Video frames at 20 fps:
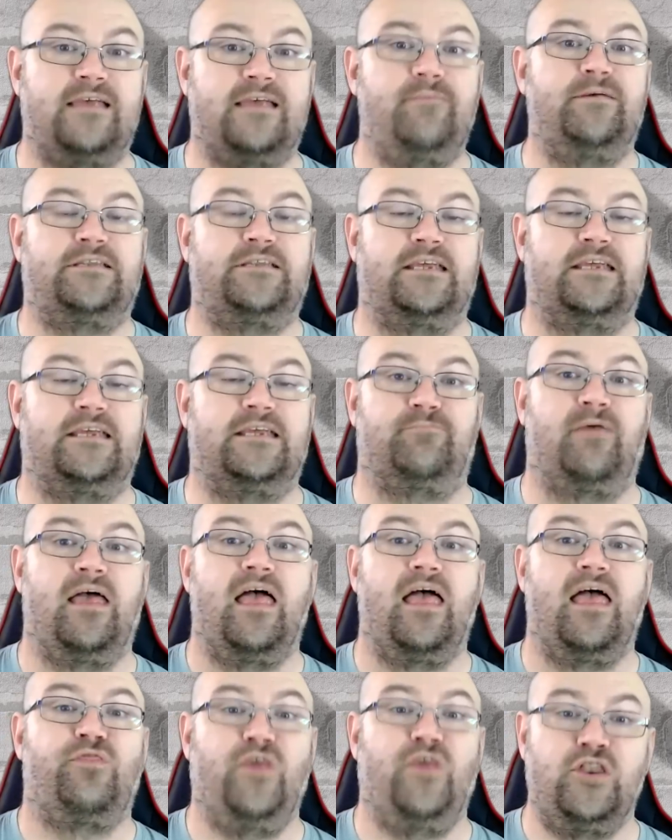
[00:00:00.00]
Semitism
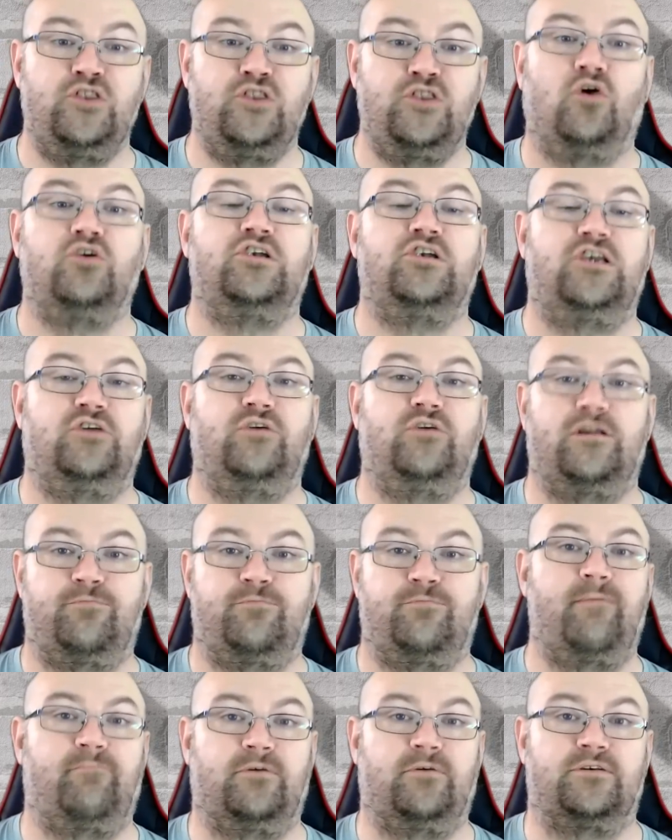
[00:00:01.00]
than non Jewish
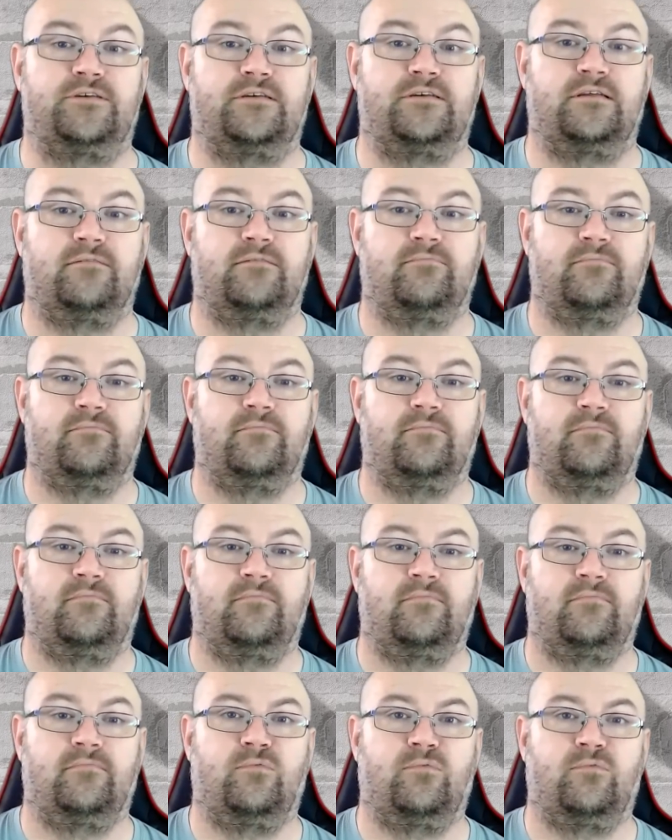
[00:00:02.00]
members.
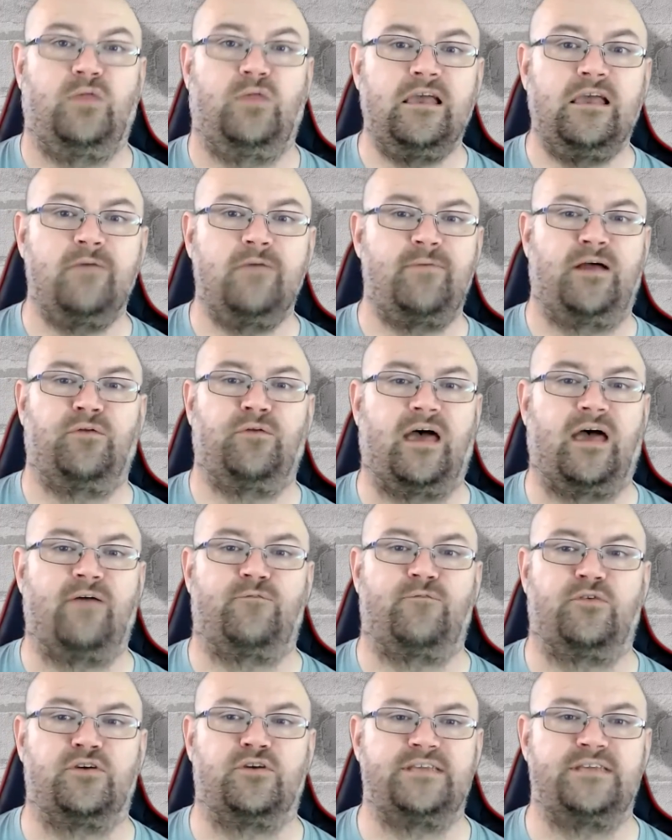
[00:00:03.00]
Think about
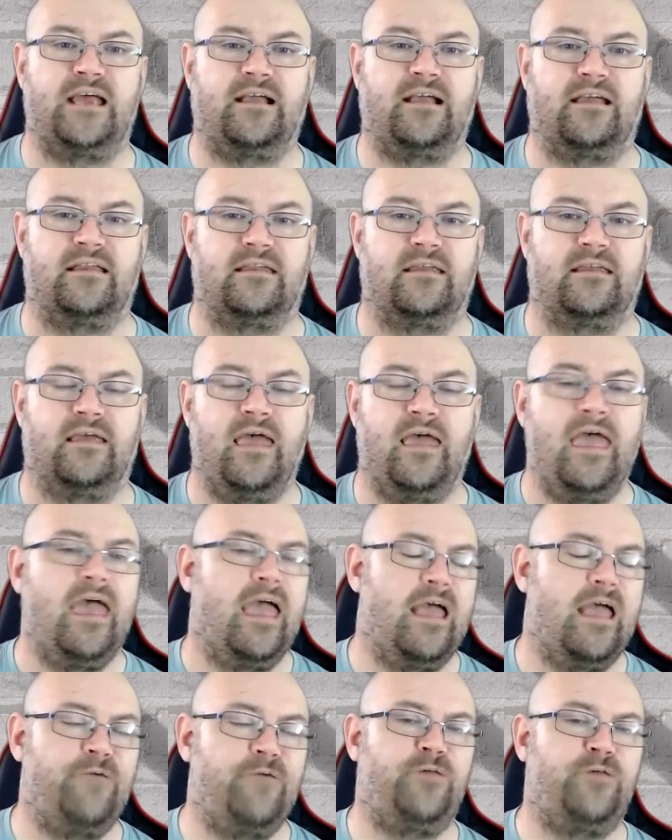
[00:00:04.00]
that for a second.
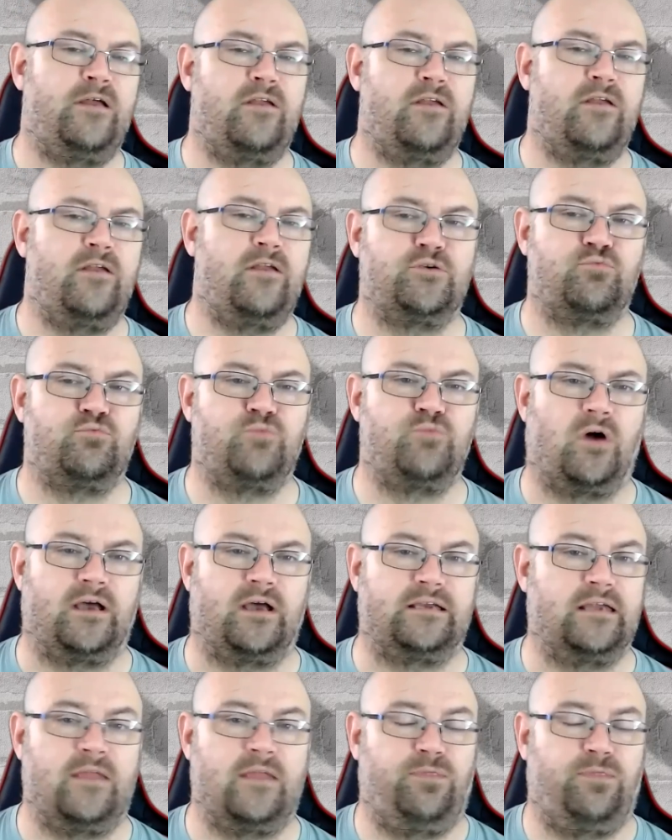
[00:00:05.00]
If their numbers are
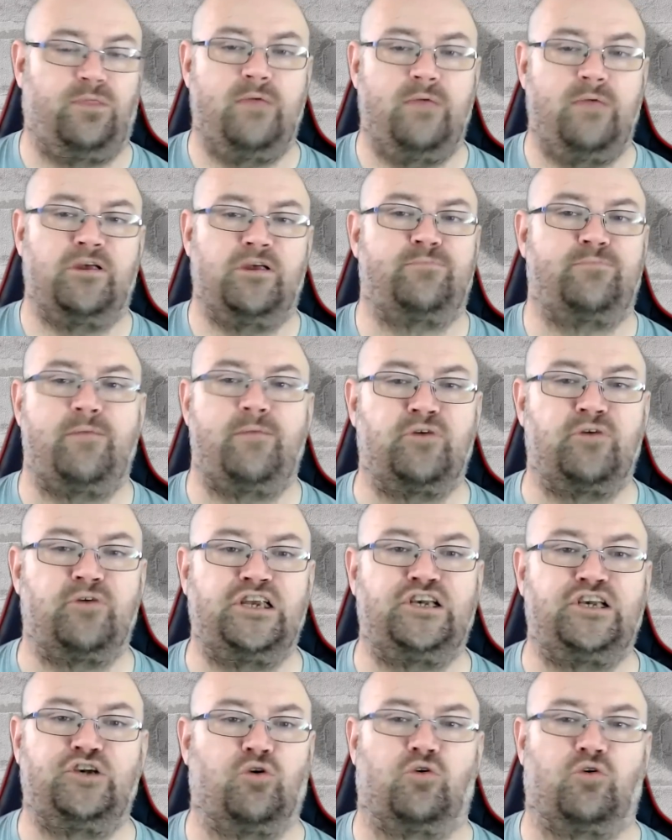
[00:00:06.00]
right, and they must be
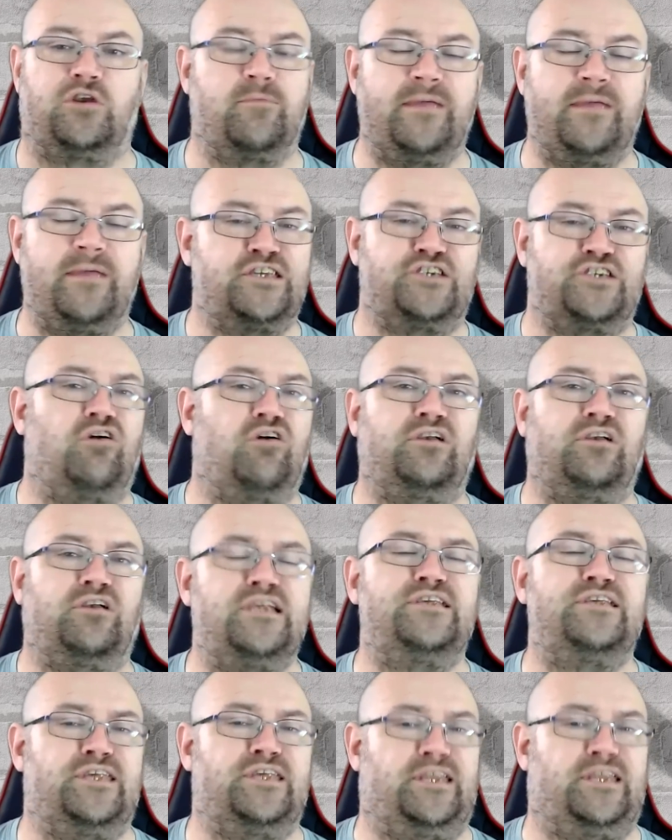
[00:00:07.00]
pretty sure to be
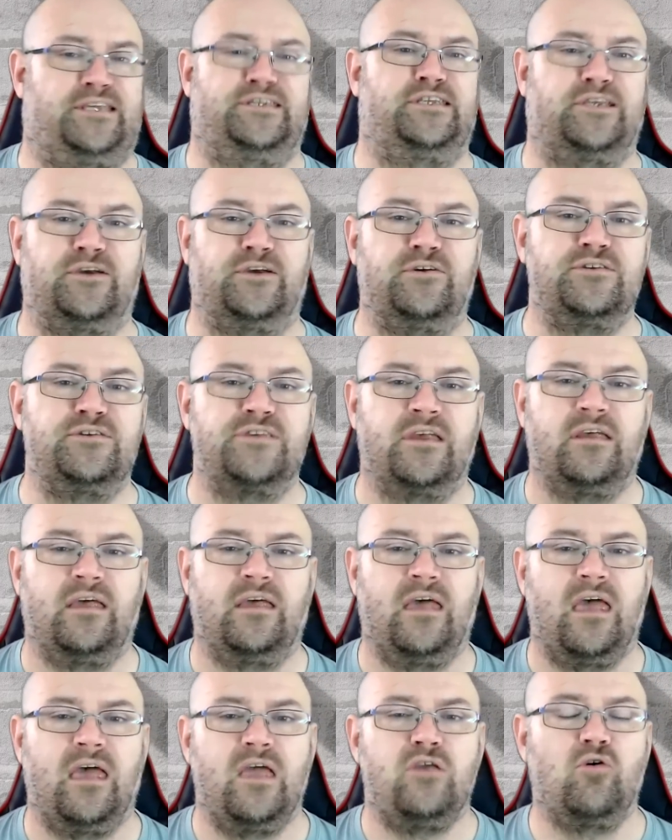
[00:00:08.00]
instructing solicitors,
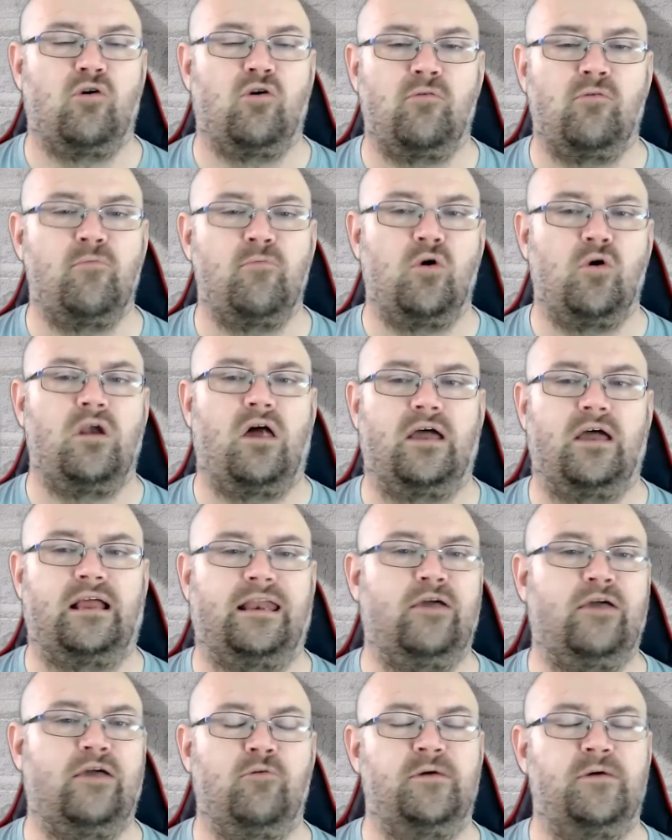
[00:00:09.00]
you're more
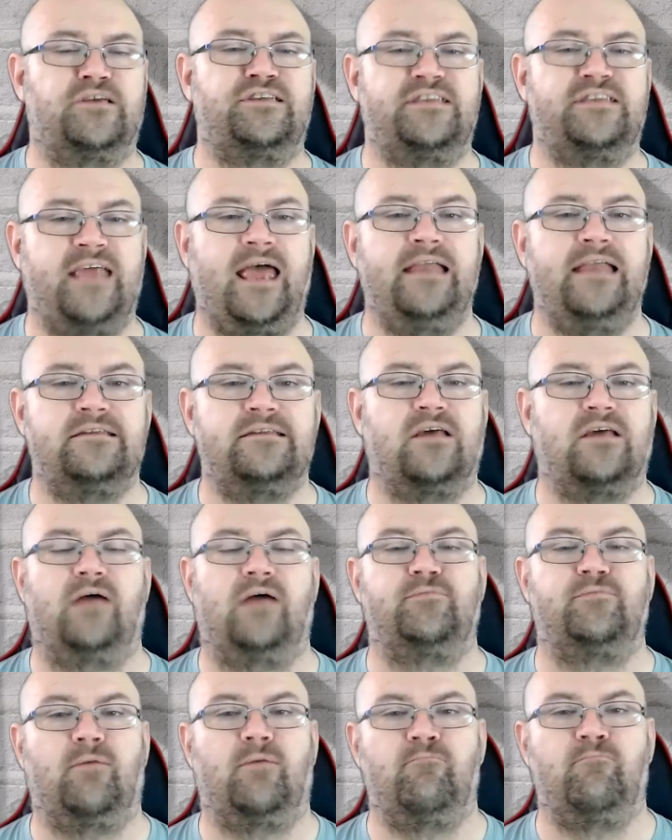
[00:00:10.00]
likely, almost 10
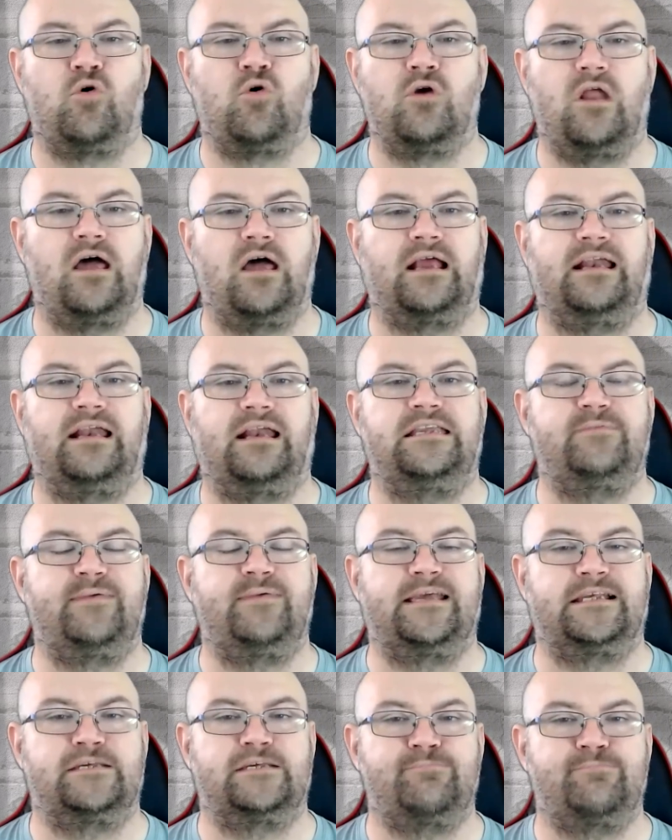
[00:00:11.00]
times more likely, to
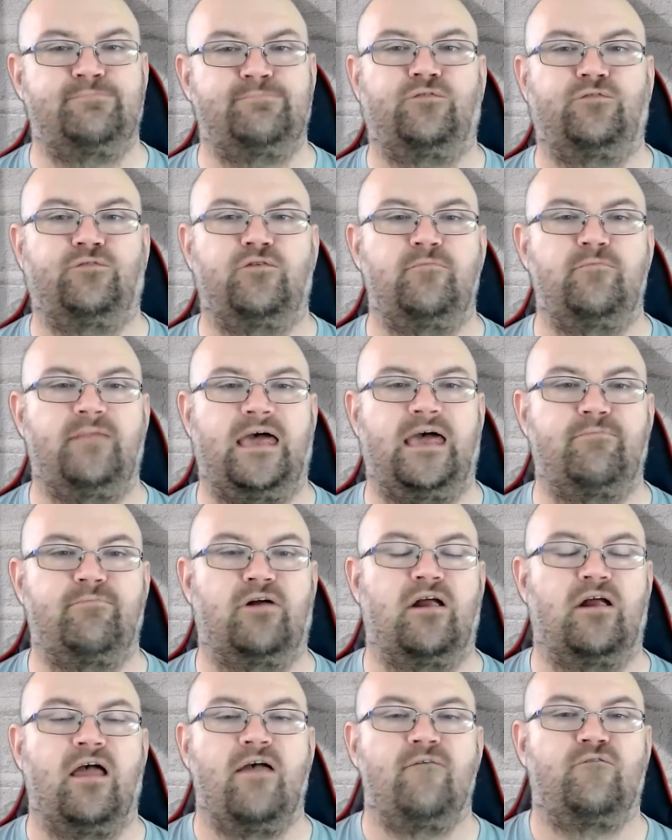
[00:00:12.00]
be expelled from
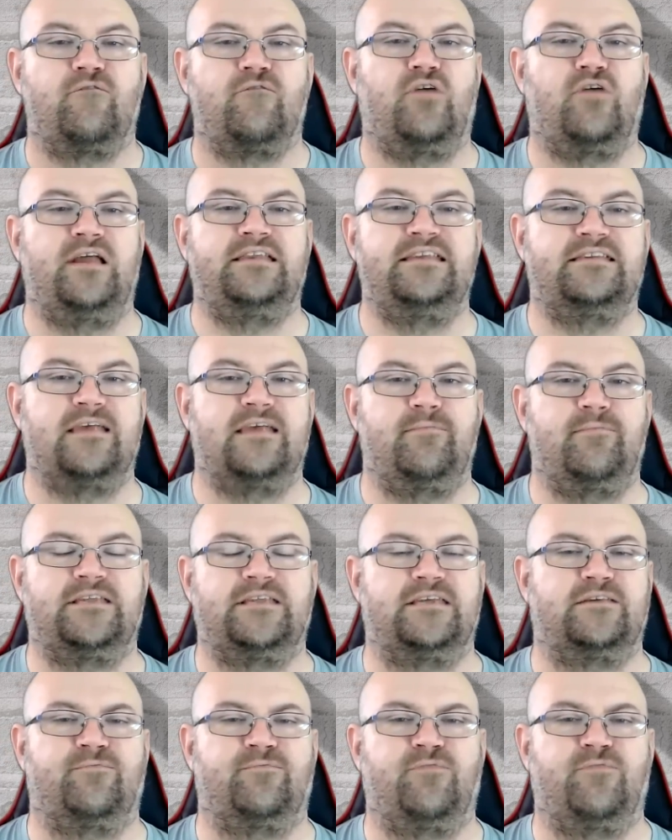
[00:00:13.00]
Labour for anti
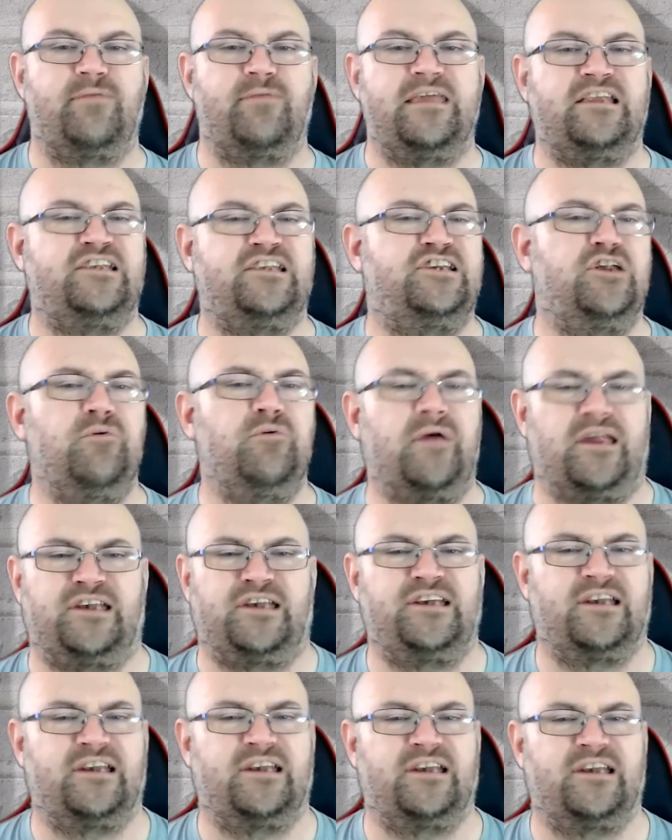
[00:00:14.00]
Semitism for being
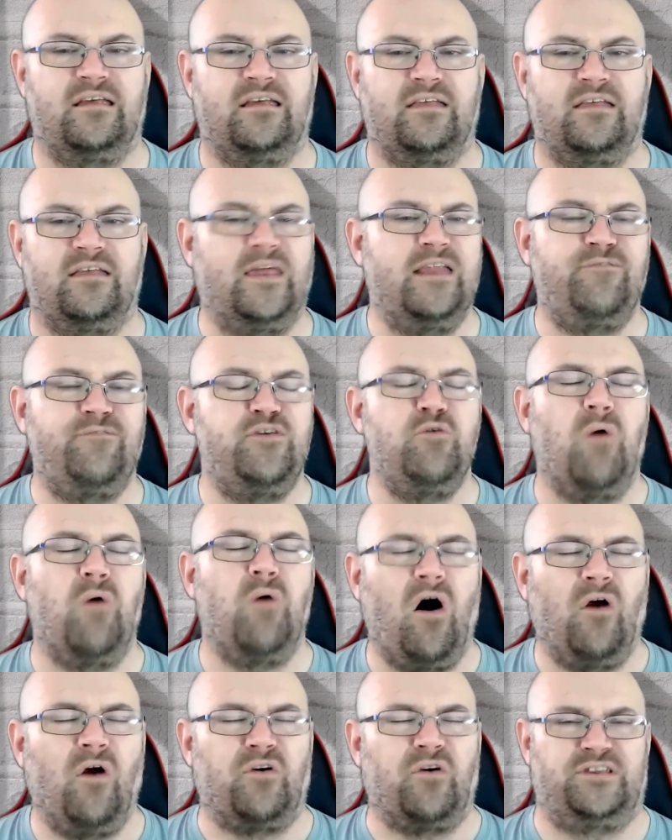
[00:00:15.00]
Jewish than if you
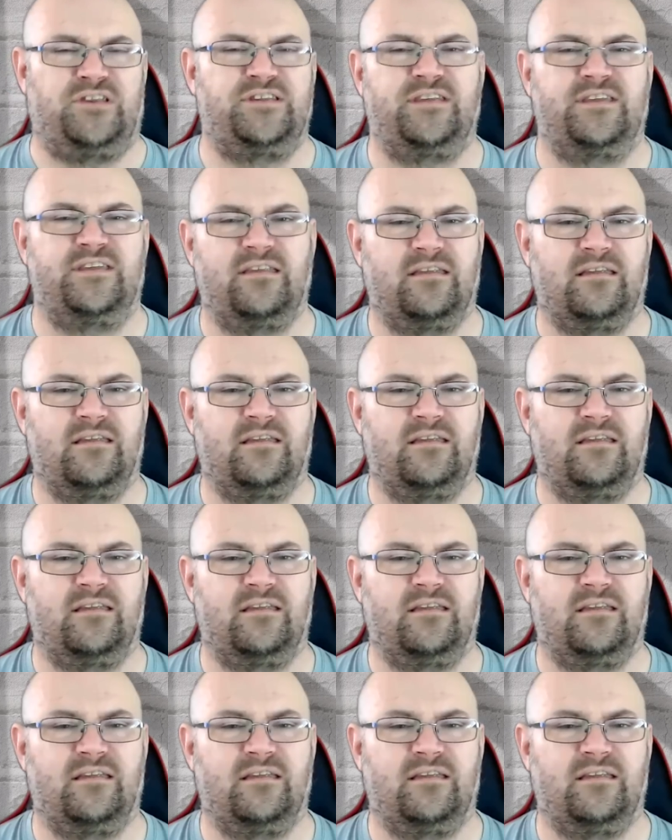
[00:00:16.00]
aren't.